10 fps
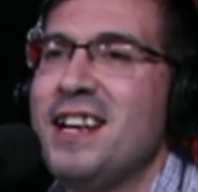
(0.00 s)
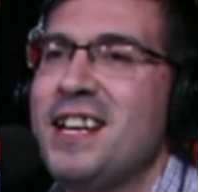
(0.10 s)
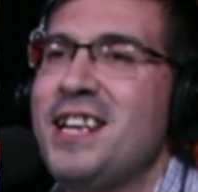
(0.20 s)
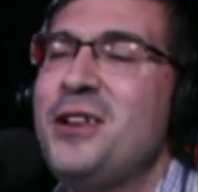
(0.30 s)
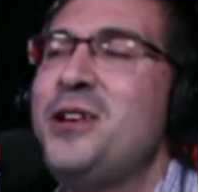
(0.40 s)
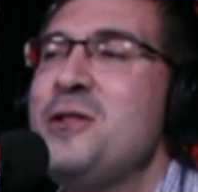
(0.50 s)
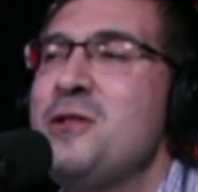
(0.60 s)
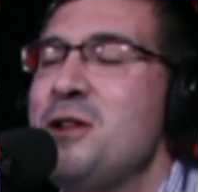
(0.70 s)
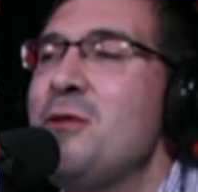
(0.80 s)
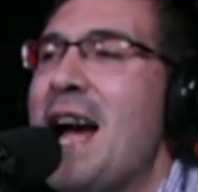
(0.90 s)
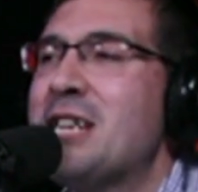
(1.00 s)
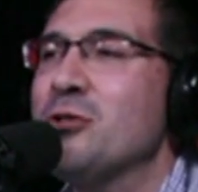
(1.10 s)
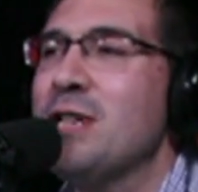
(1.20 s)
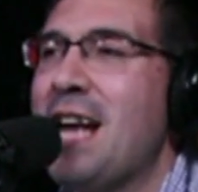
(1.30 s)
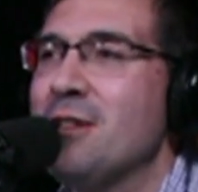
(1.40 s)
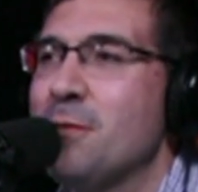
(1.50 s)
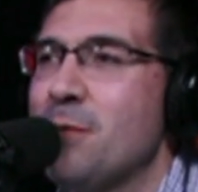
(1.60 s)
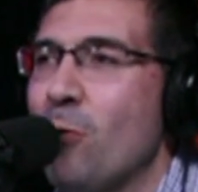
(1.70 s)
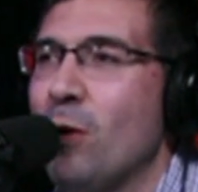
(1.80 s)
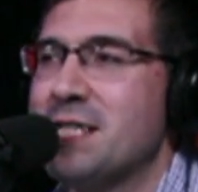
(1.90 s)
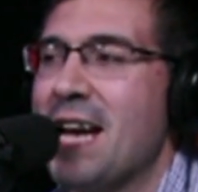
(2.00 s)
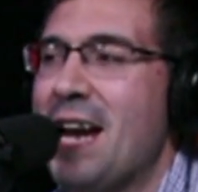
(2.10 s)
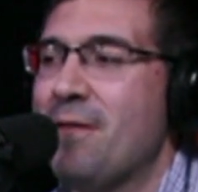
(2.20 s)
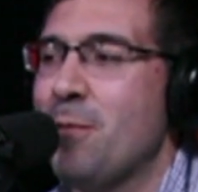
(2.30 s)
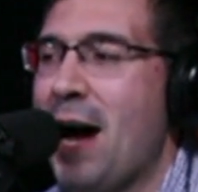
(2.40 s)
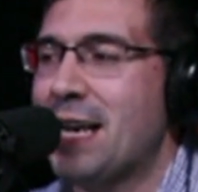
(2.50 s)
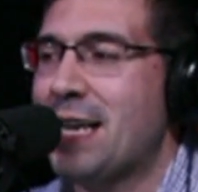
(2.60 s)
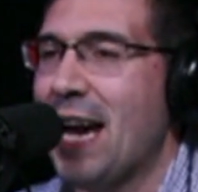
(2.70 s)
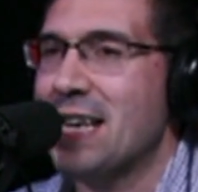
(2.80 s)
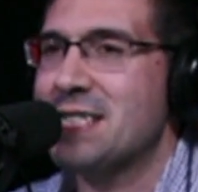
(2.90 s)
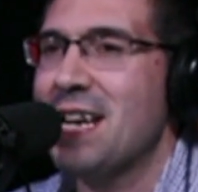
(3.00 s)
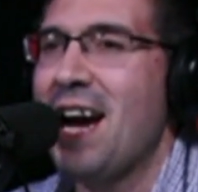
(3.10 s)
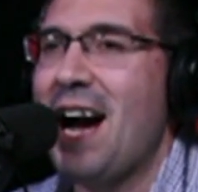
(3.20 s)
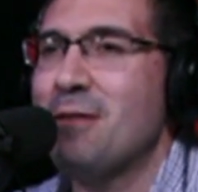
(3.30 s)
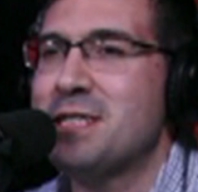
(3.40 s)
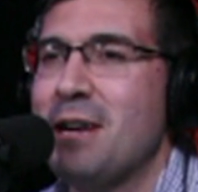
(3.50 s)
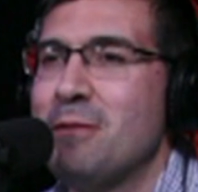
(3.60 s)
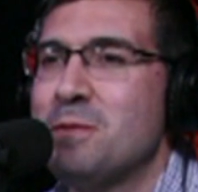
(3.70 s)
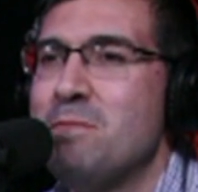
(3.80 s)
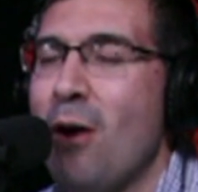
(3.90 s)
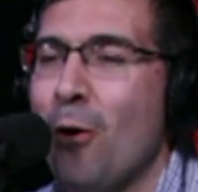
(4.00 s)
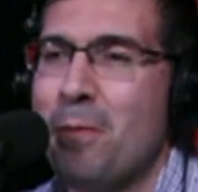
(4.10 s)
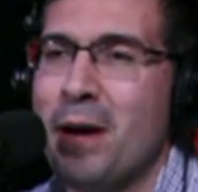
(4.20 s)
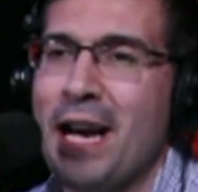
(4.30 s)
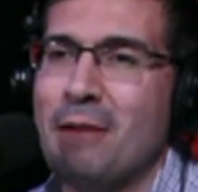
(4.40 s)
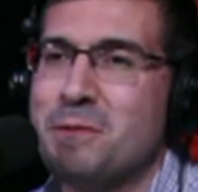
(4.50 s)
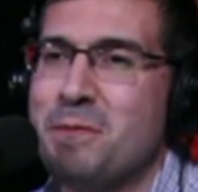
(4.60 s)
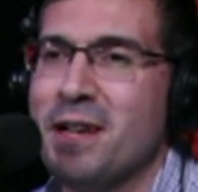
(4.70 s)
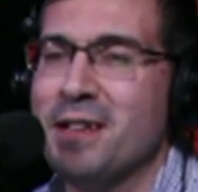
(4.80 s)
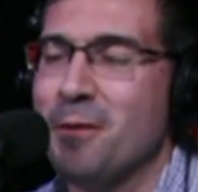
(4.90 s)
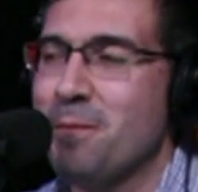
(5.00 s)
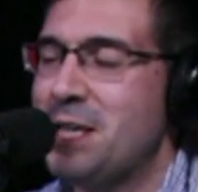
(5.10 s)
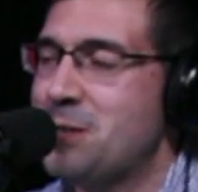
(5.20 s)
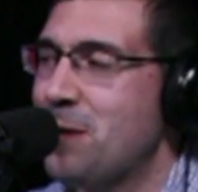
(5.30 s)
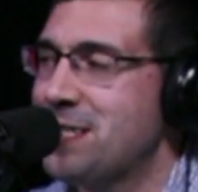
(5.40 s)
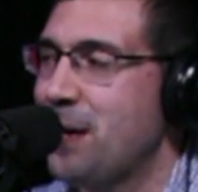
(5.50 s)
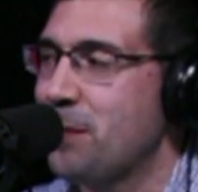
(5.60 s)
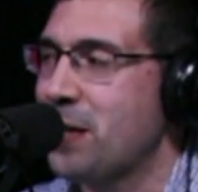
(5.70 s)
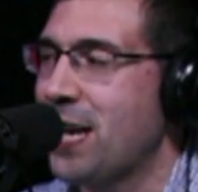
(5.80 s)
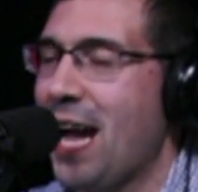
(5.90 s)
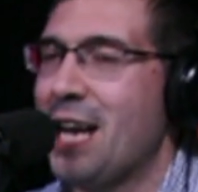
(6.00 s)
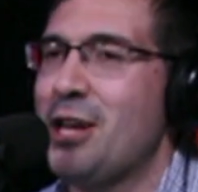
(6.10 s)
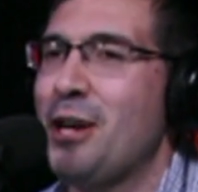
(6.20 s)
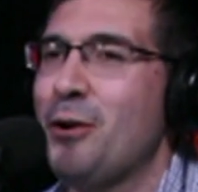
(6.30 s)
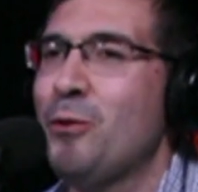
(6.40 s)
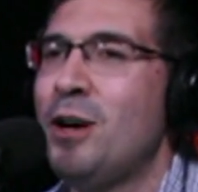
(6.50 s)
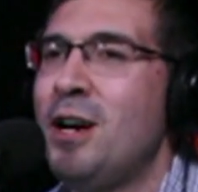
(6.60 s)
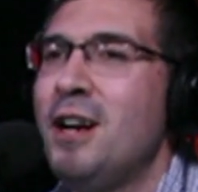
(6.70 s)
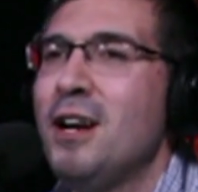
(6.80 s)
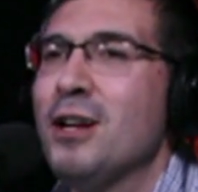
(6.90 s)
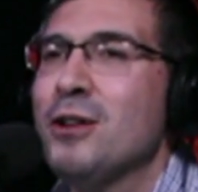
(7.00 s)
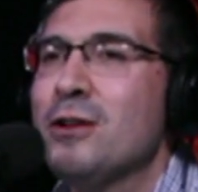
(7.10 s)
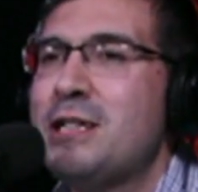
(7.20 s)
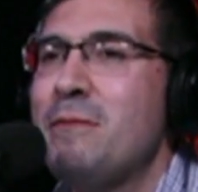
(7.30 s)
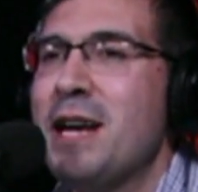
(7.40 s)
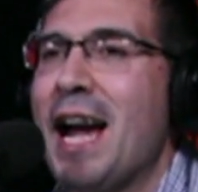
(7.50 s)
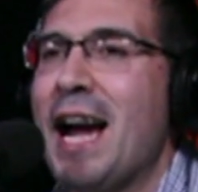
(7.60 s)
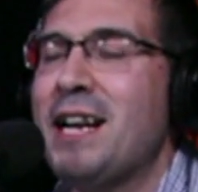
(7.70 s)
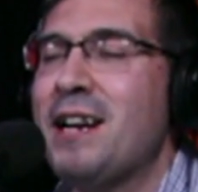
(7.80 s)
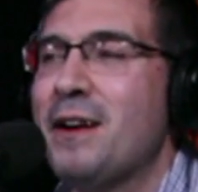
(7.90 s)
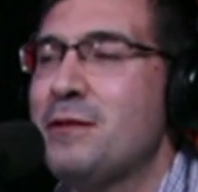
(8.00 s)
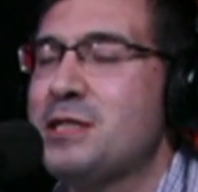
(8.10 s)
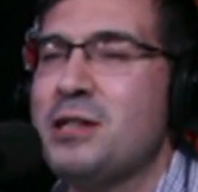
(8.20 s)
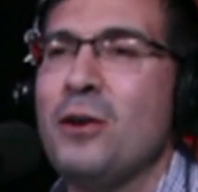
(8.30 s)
You actually yelled at me once ahead of a podcast. I was moping. I was being a little bitch about something, and you looked at me, and it's the